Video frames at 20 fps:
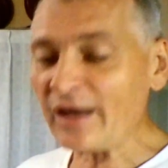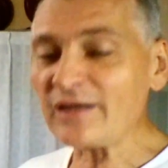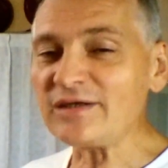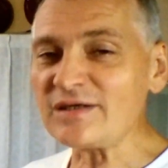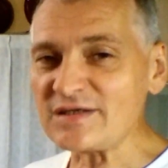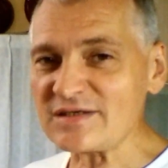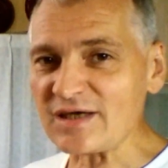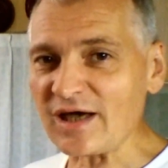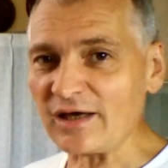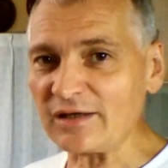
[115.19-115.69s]

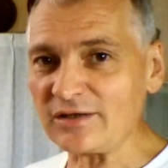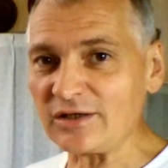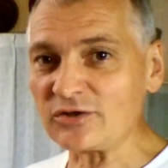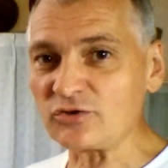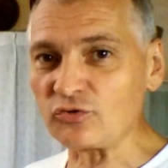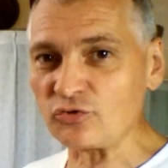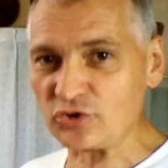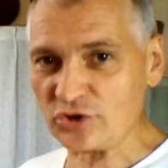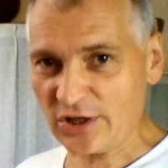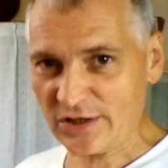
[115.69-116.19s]

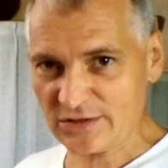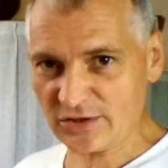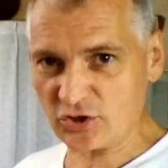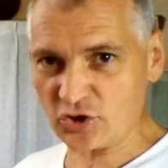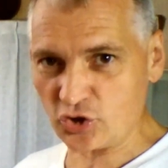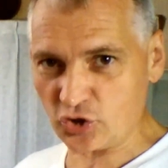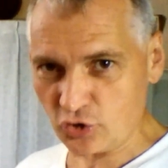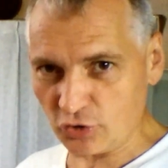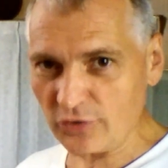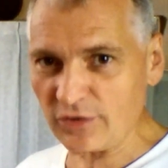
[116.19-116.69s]
decided to just
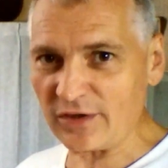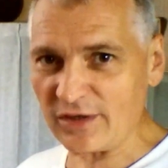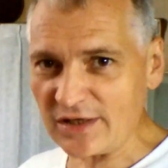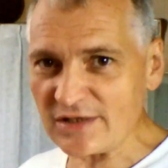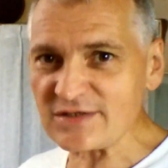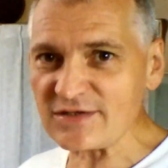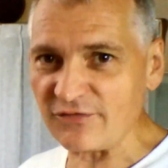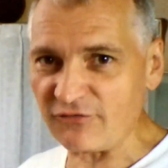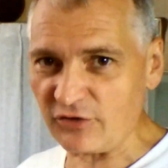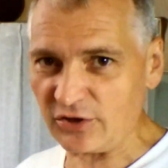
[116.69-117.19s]
shoot
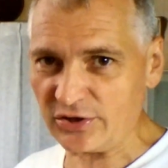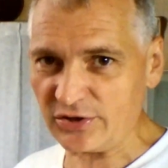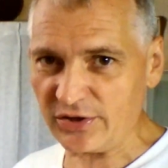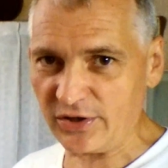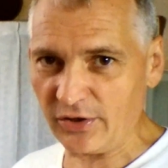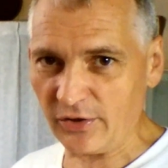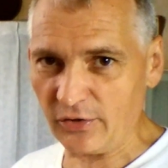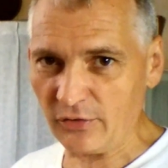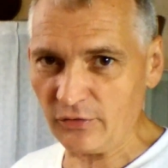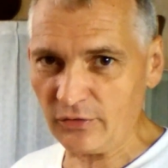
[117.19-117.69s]
this
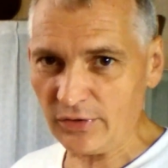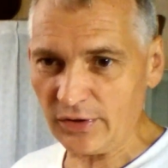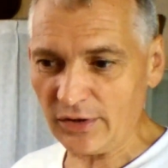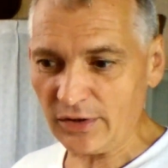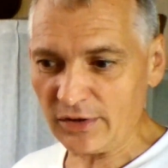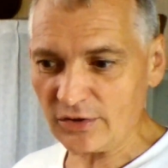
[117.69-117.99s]
video